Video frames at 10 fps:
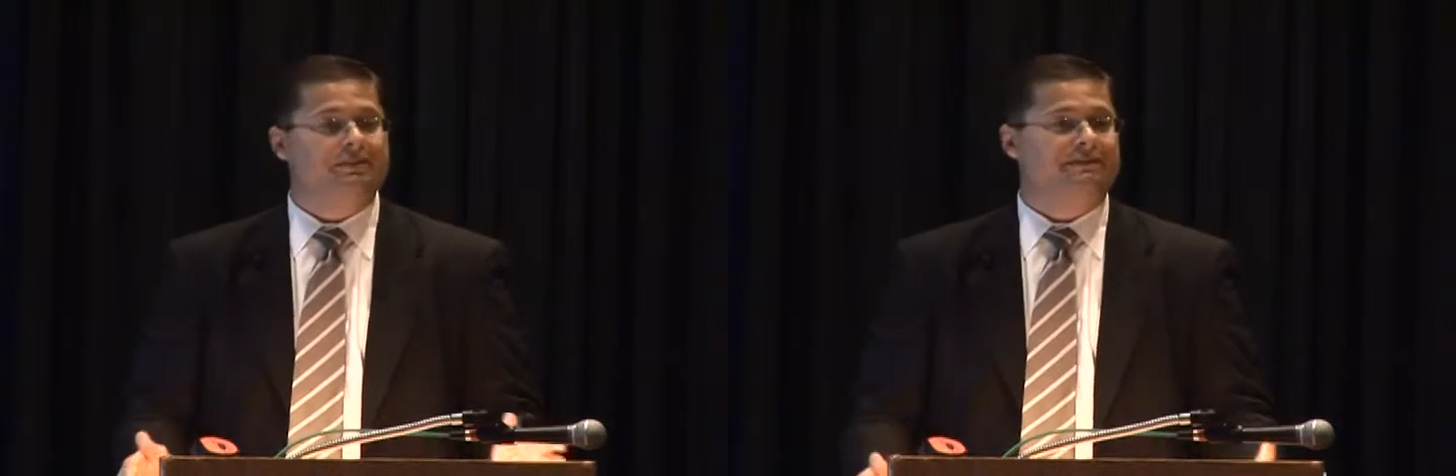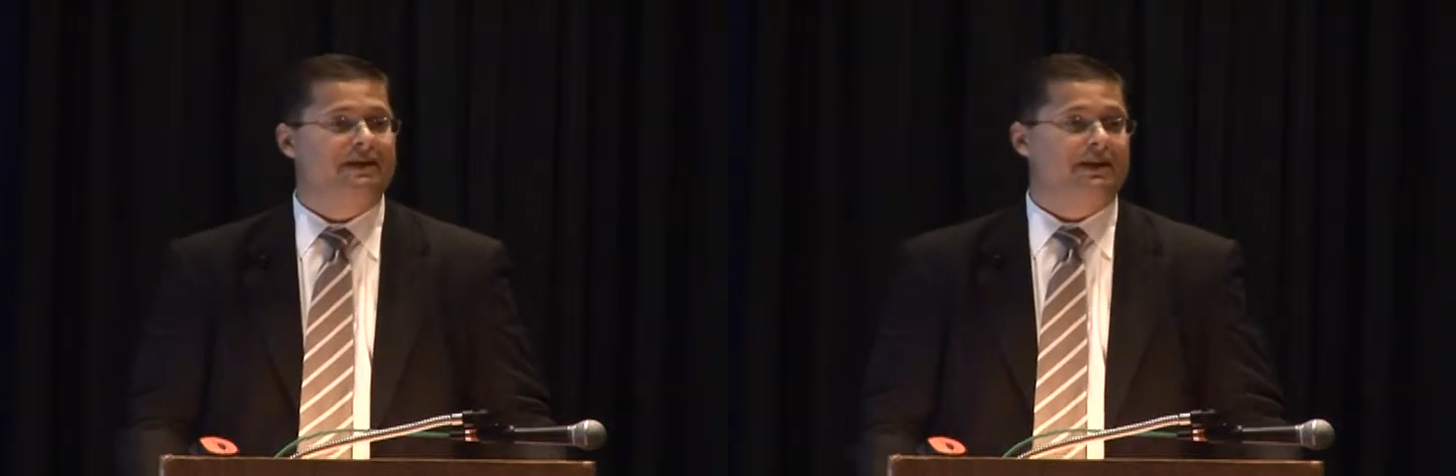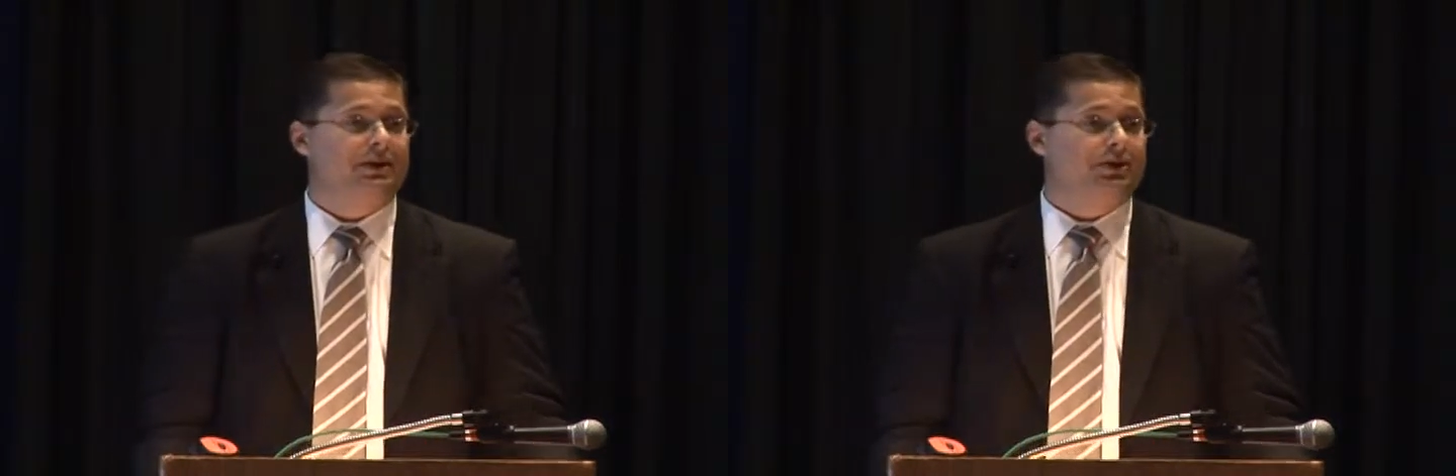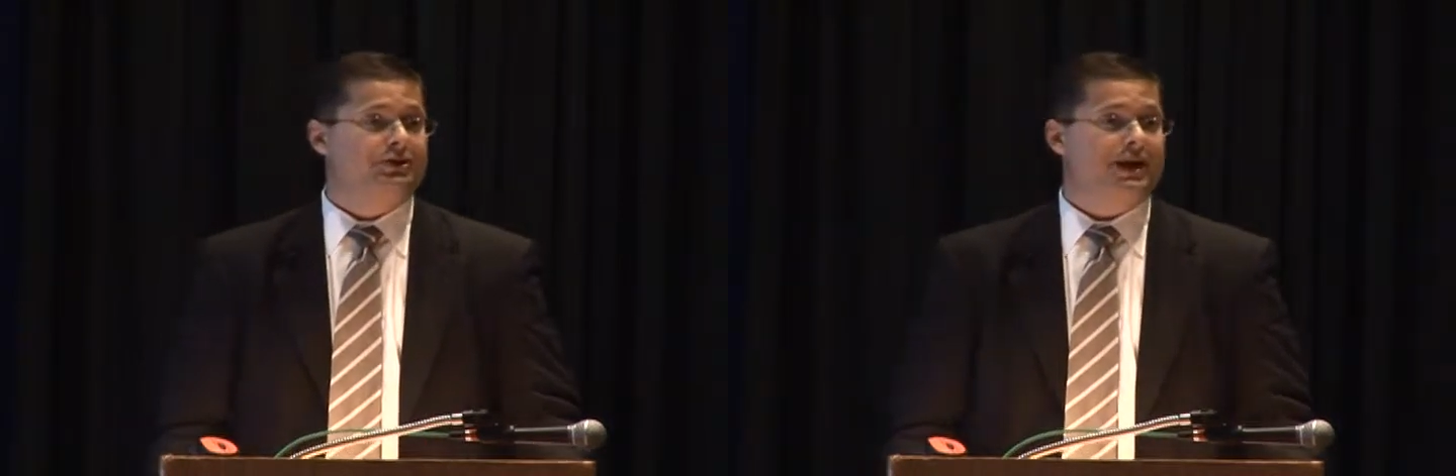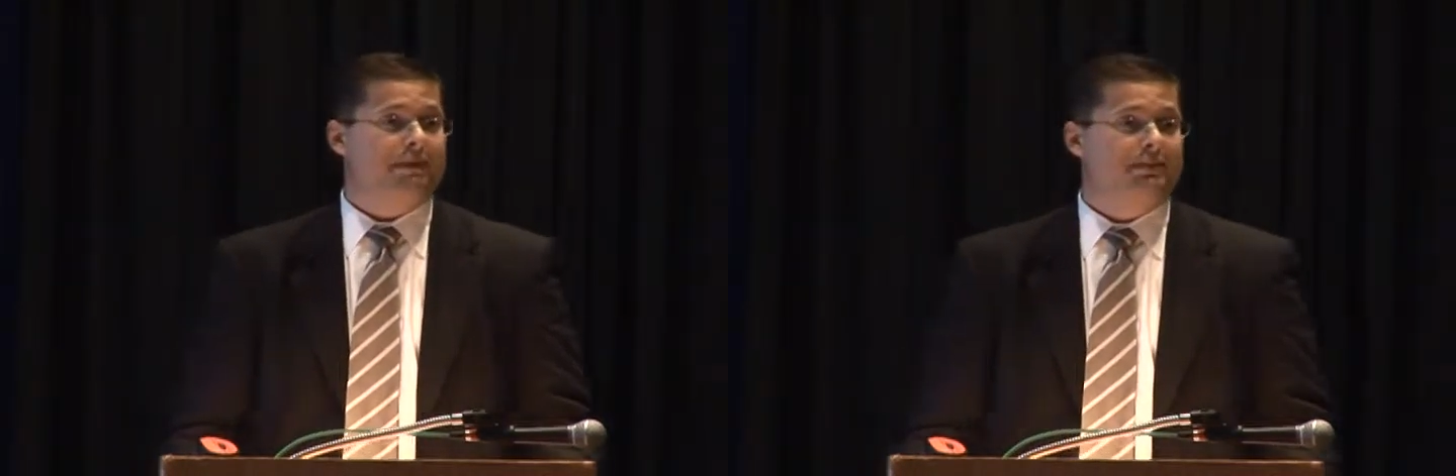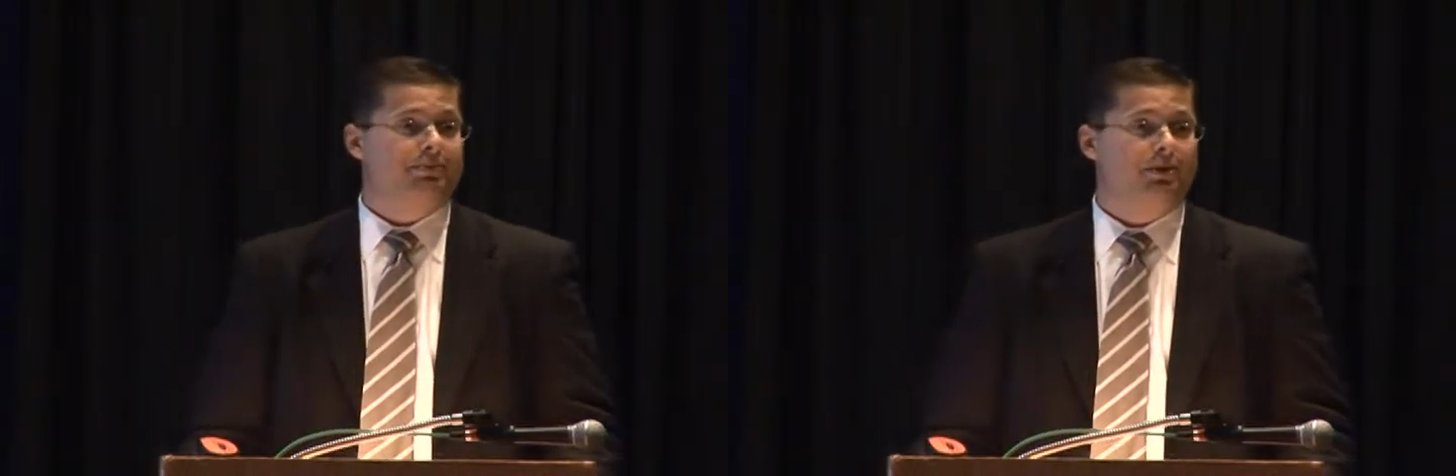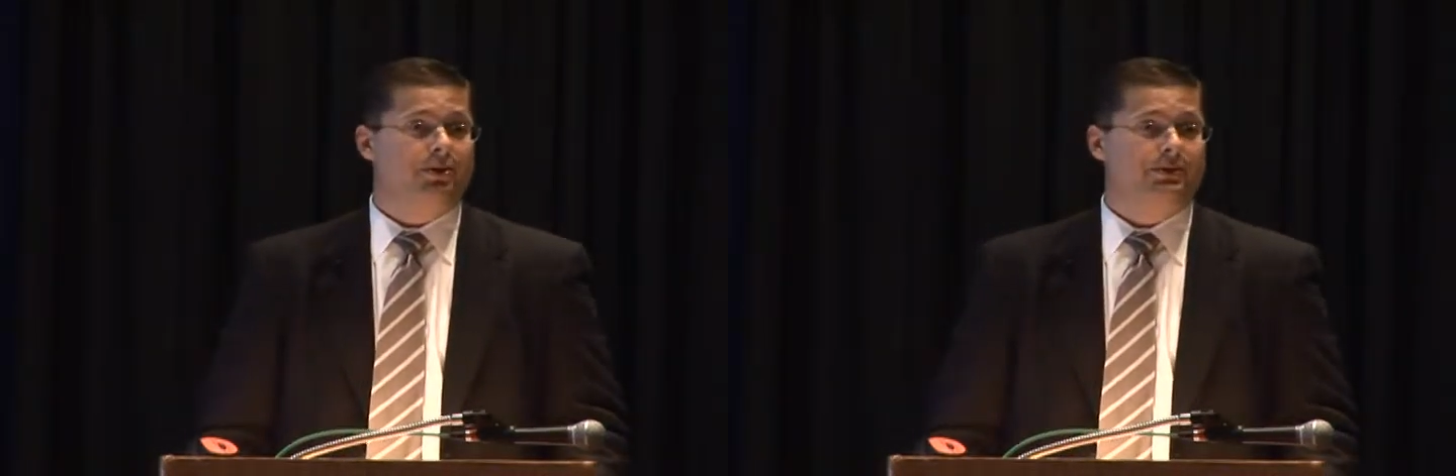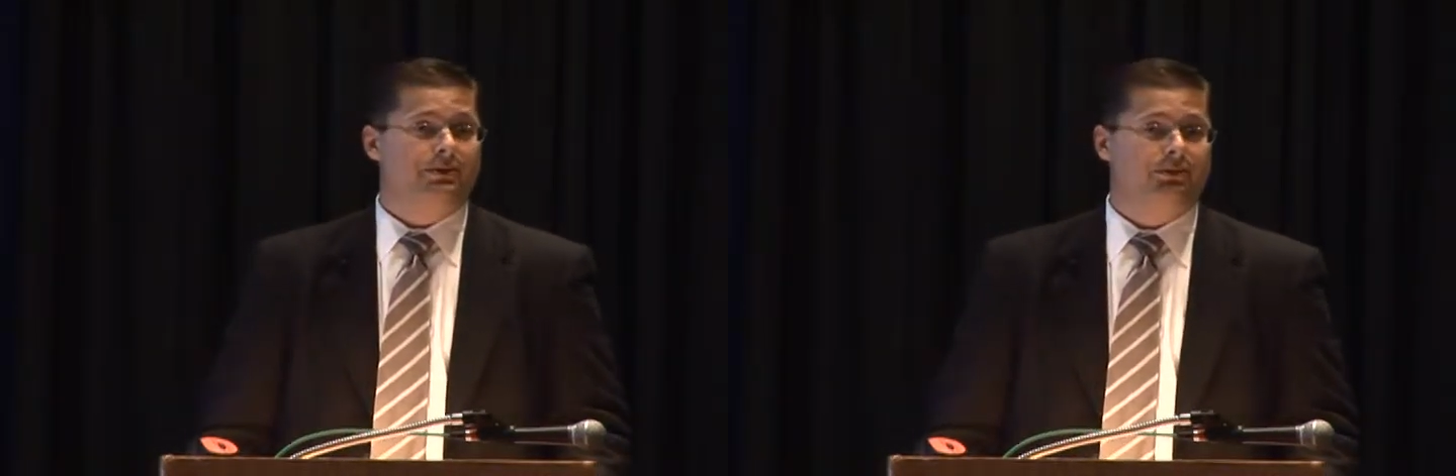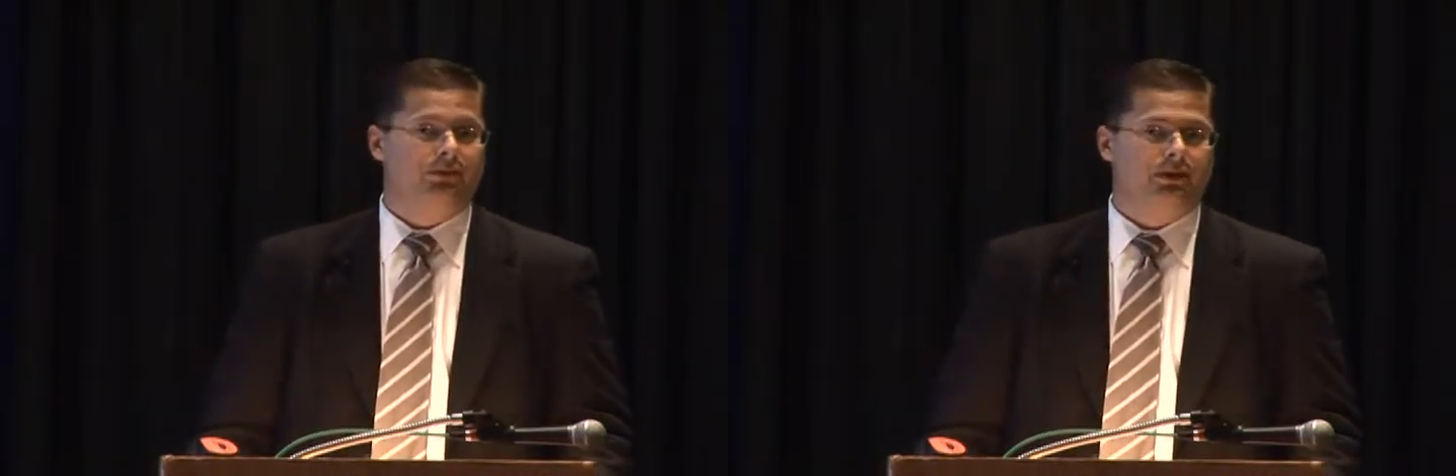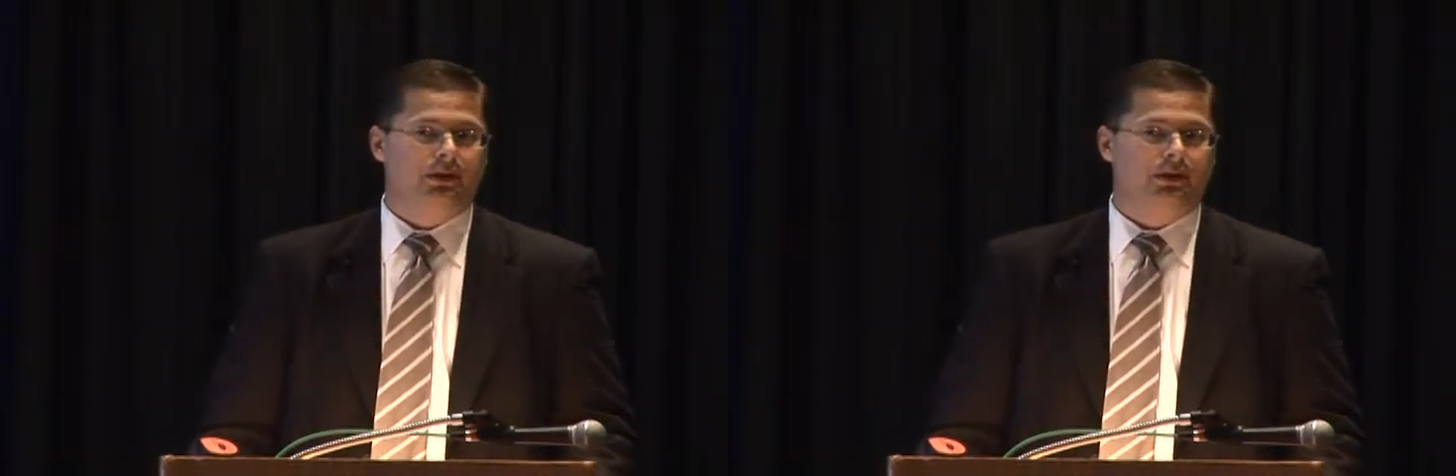and we've done a good job in produce,